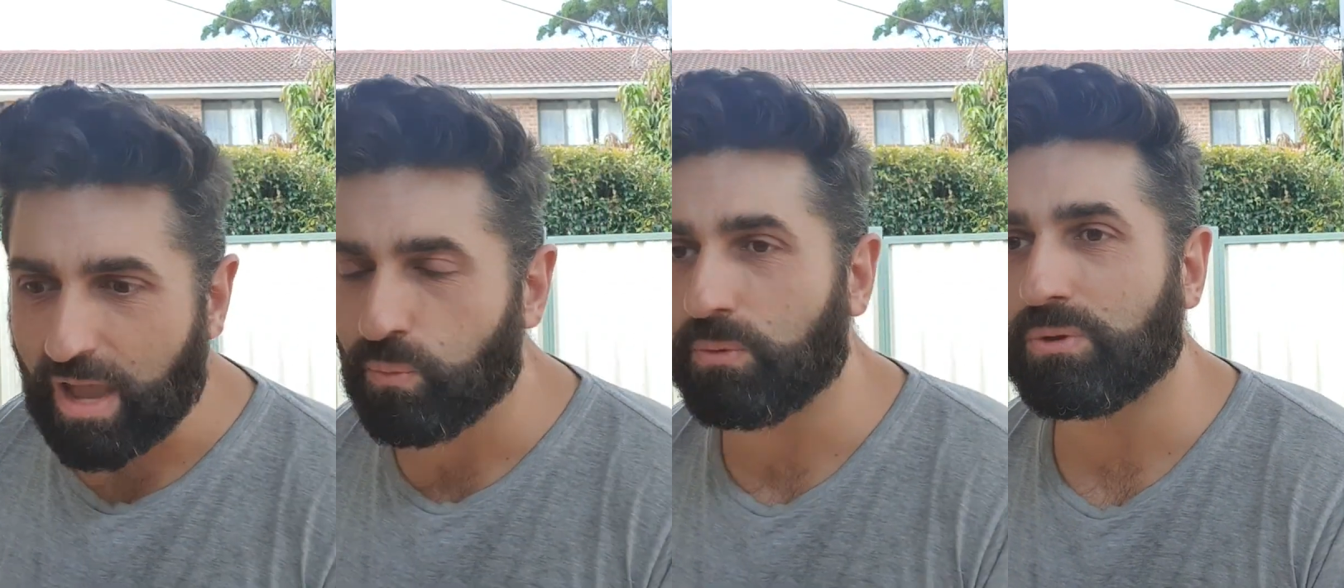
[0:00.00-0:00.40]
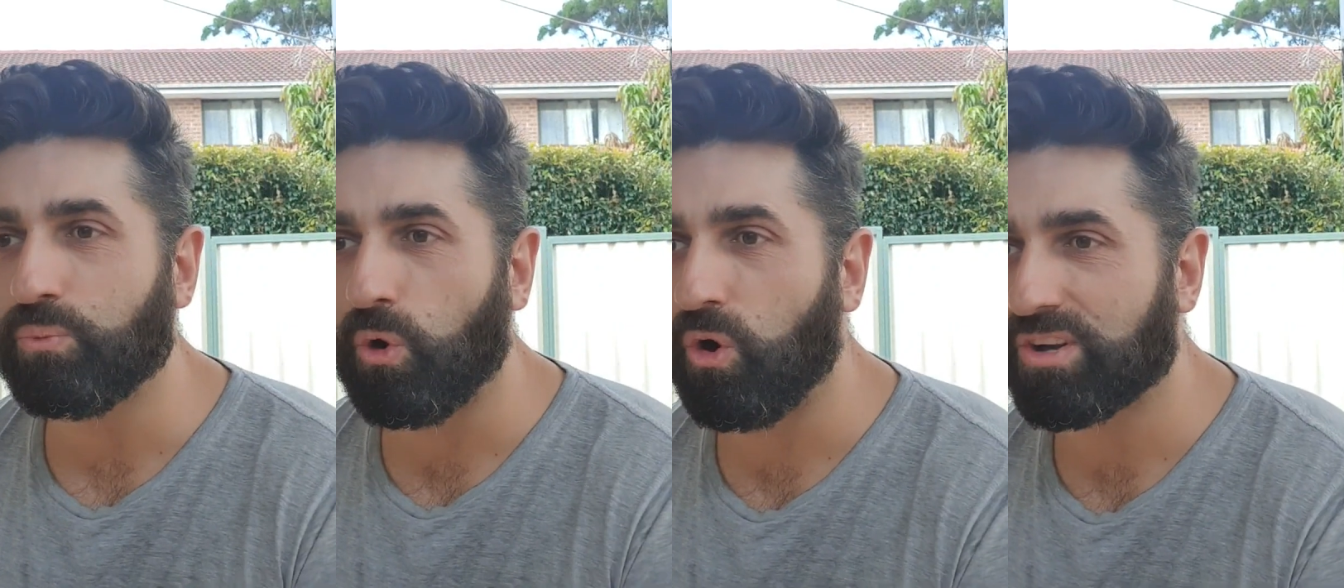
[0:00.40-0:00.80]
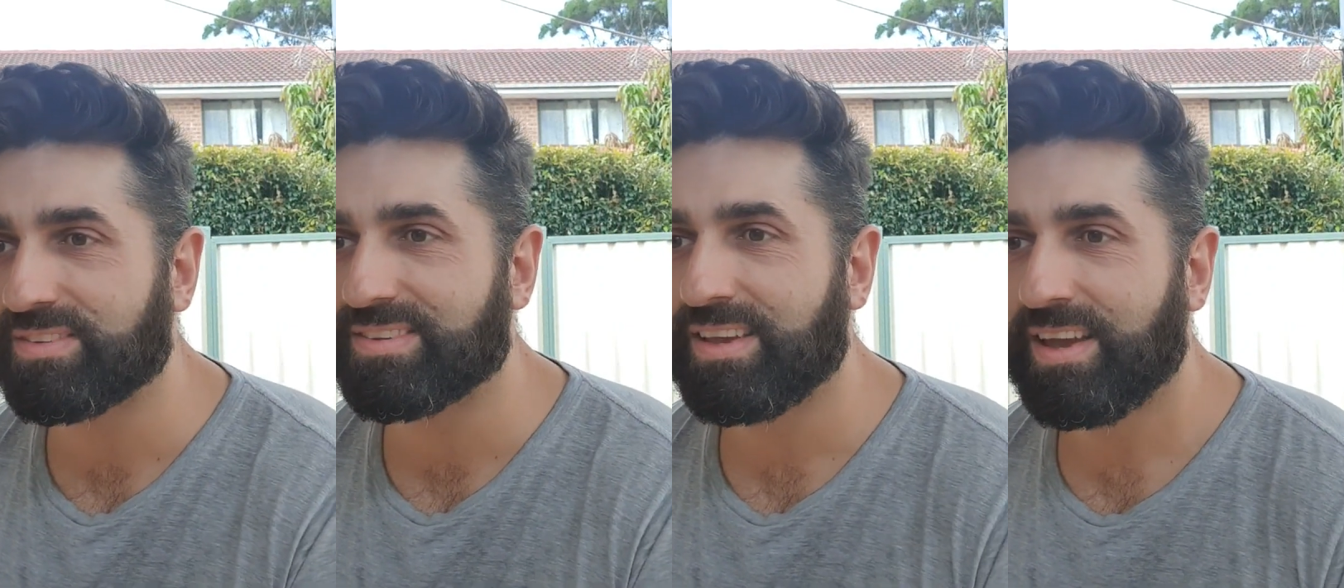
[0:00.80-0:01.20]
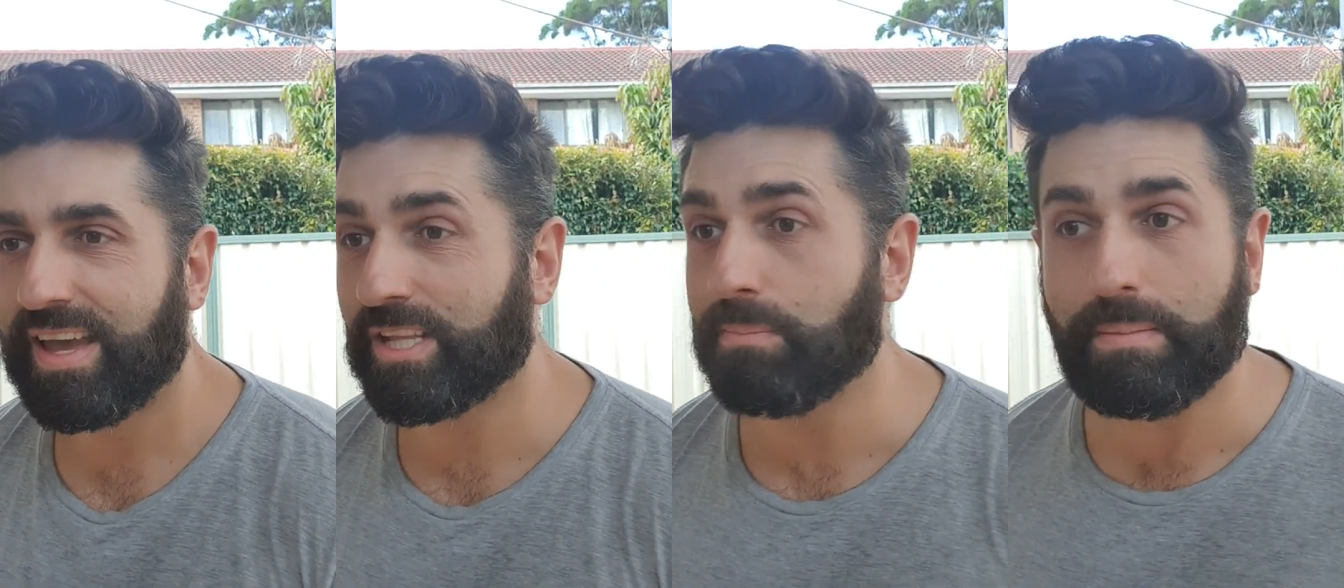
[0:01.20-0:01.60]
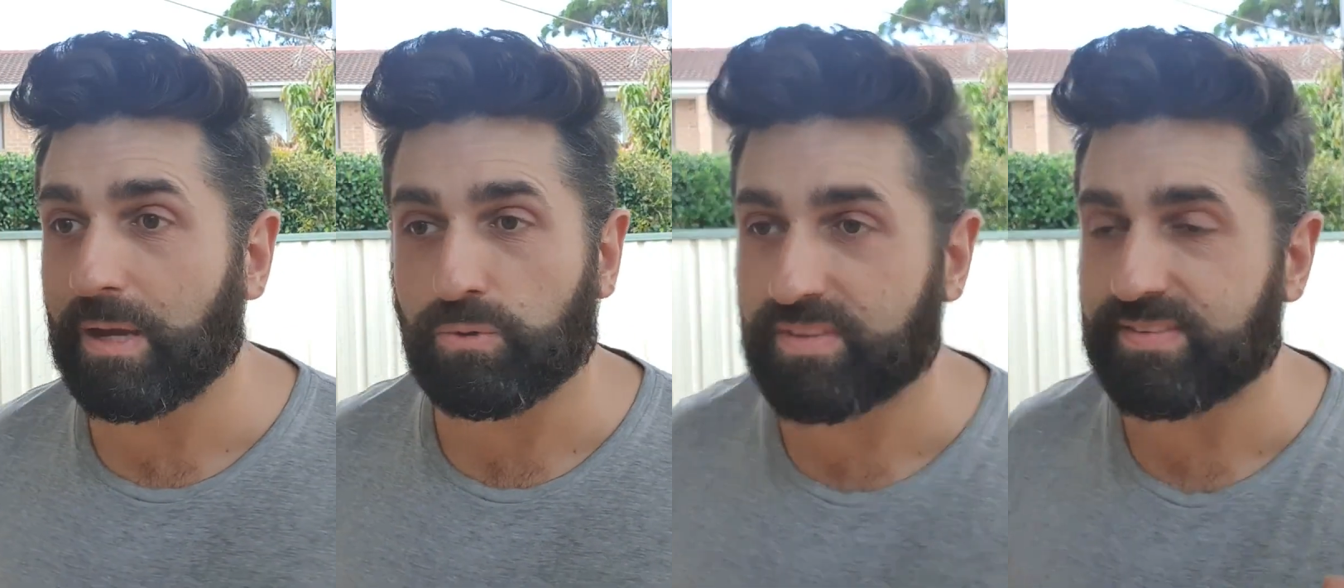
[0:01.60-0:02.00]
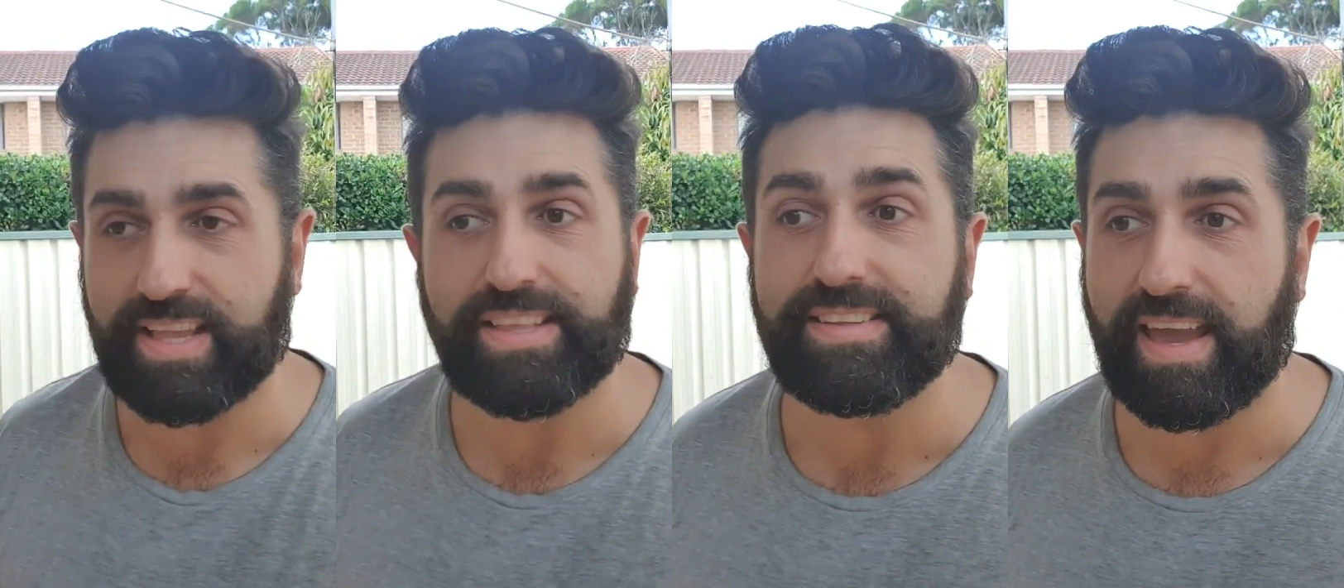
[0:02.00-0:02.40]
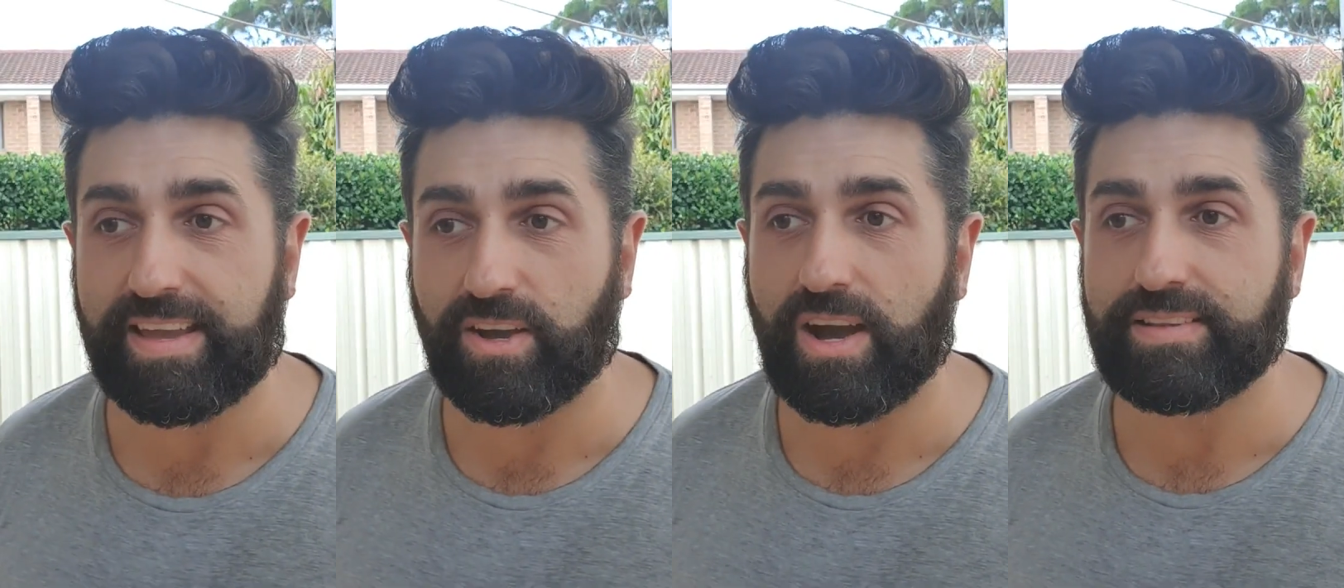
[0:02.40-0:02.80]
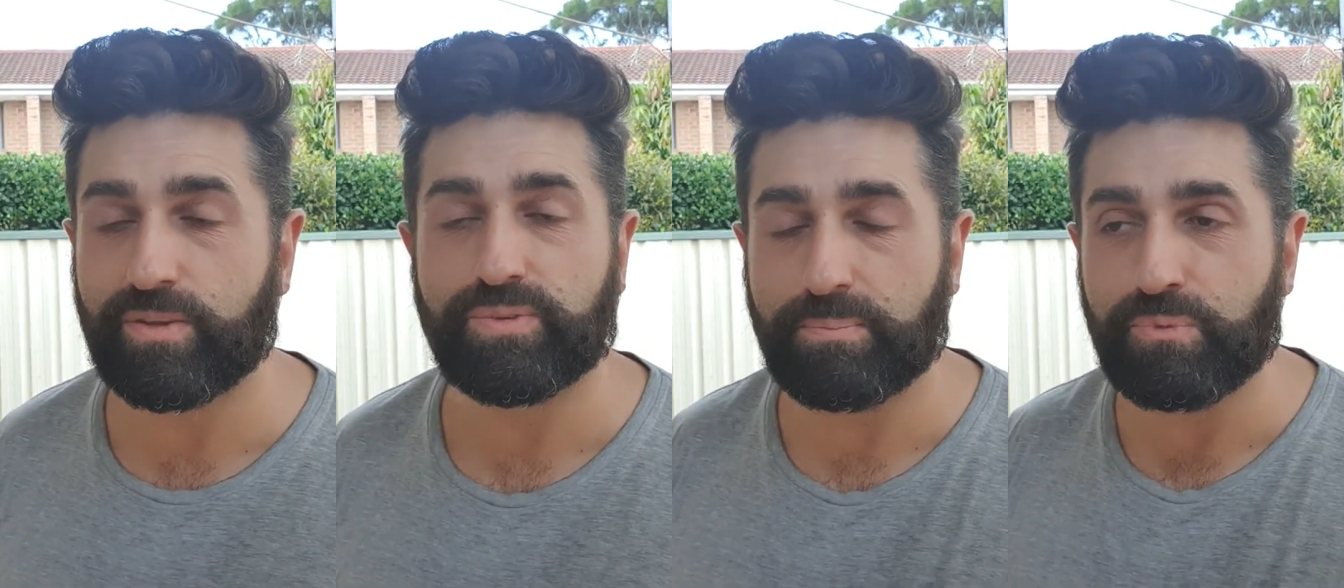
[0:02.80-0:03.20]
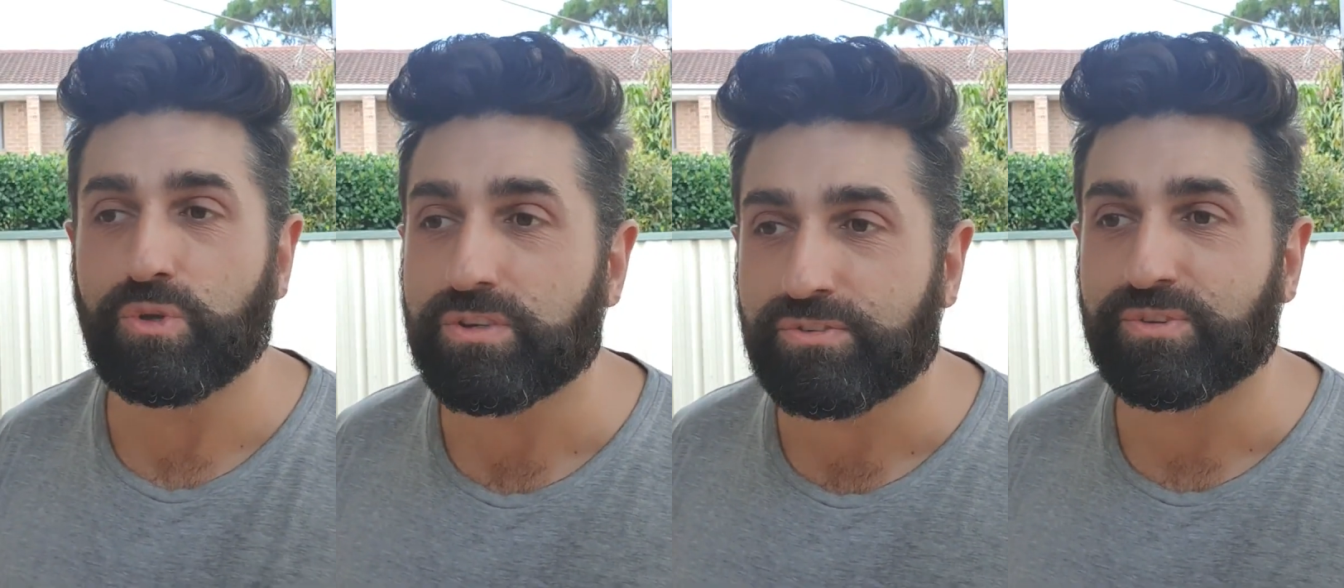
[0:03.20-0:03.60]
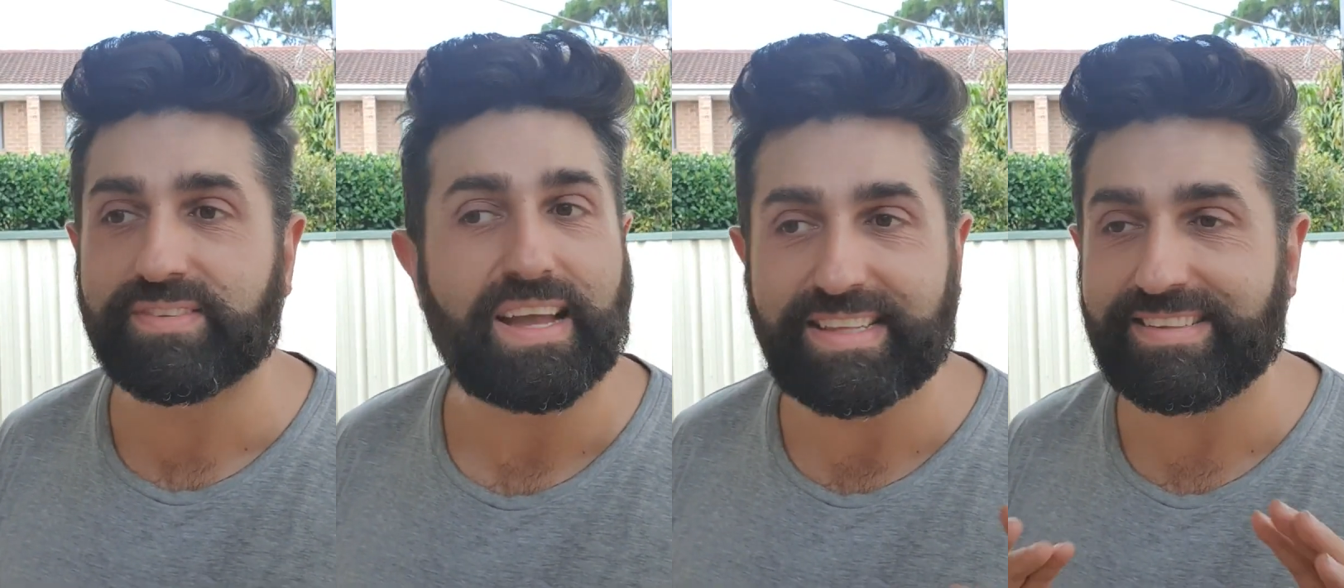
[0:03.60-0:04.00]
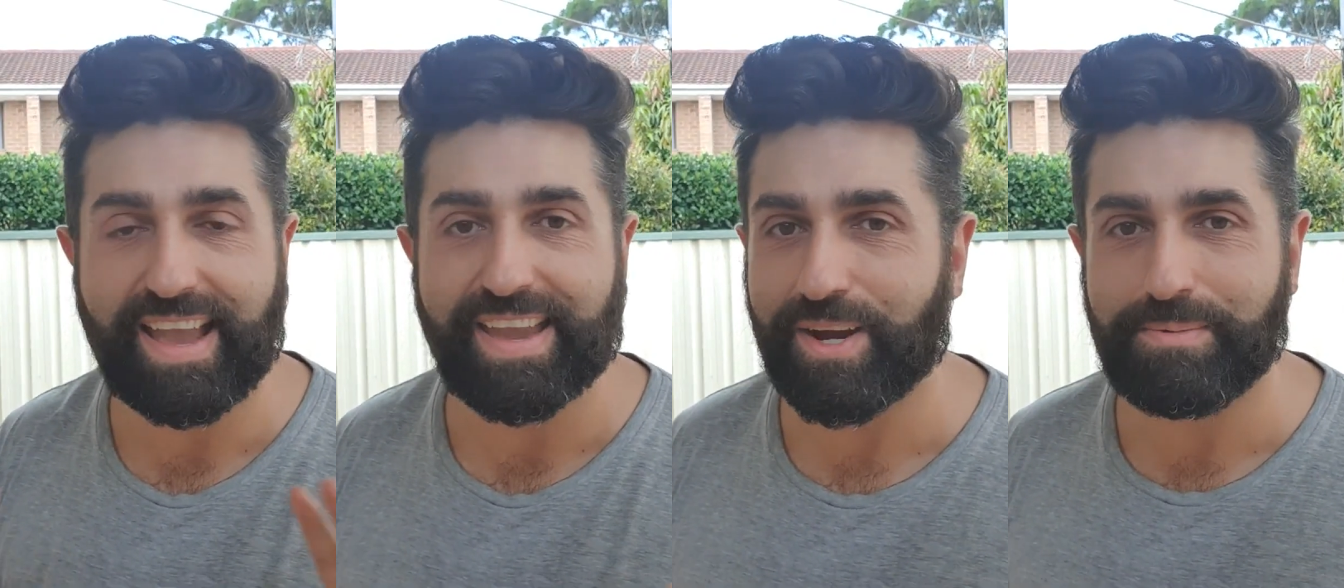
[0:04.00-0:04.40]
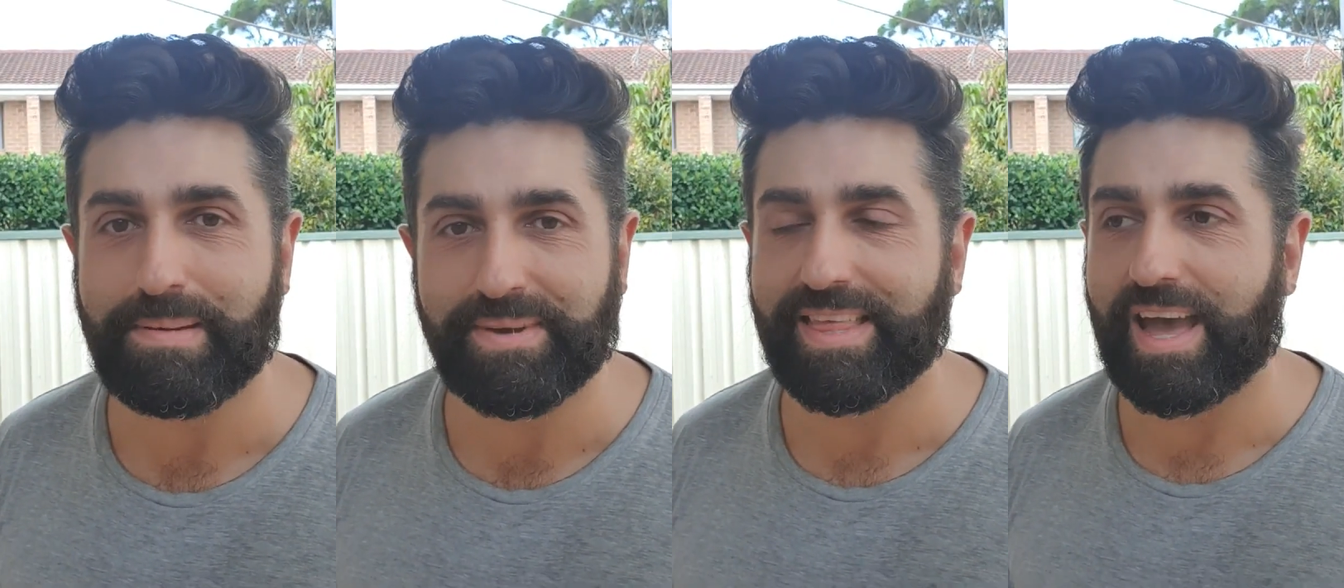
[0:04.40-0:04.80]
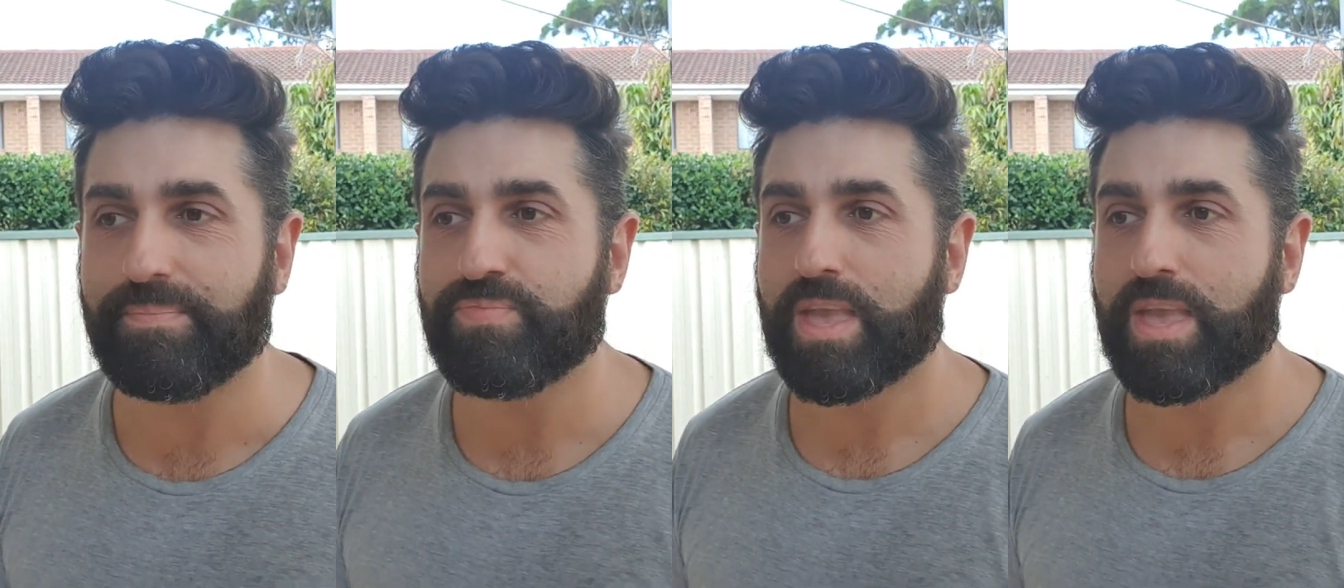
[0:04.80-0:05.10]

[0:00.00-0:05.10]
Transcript: and when we walked, and I remember it was a sunny day, guys. It was a beautiful sunny day. I remember that.